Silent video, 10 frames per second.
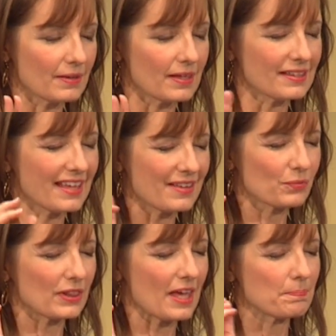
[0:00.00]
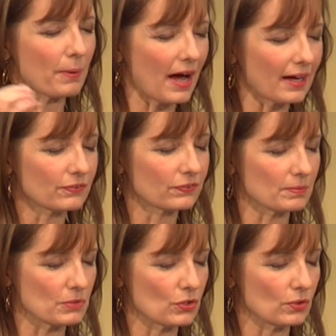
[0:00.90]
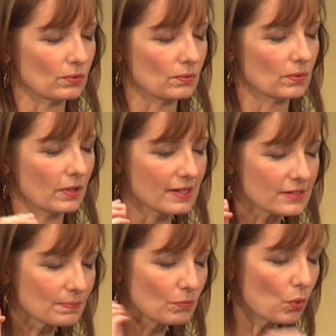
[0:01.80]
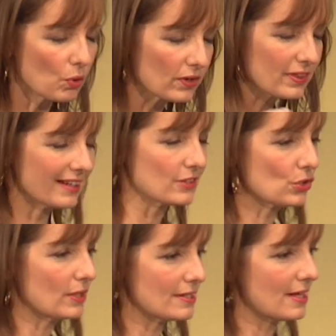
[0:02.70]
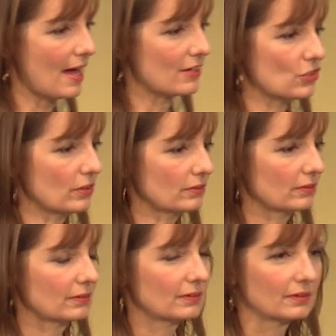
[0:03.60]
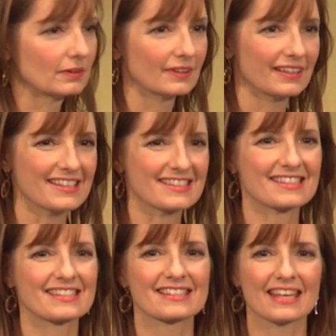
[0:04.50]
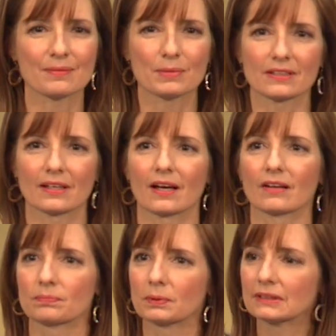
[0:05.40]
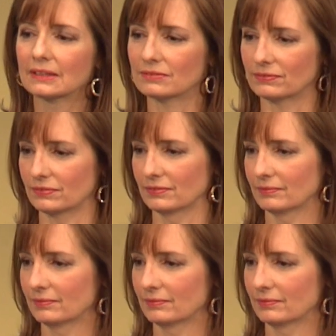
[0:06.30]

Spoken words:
and when they buy from you, it's more than a transaction. It's a statement of belief.